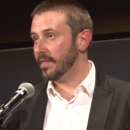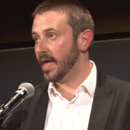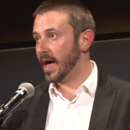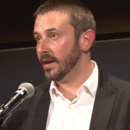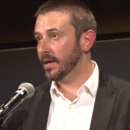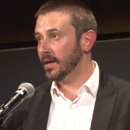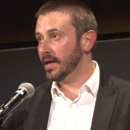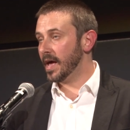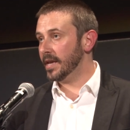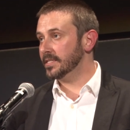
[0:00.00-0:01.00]
on
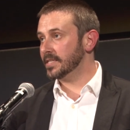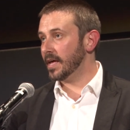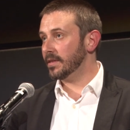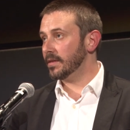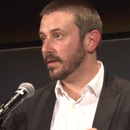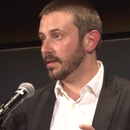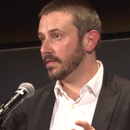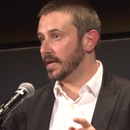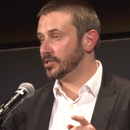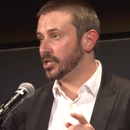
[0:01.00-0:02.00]
that, and he said
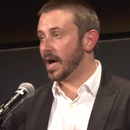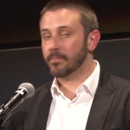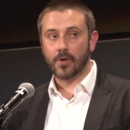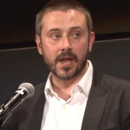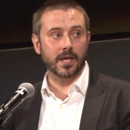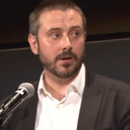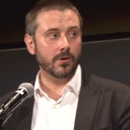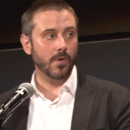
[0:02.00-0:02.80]
that John Brennan,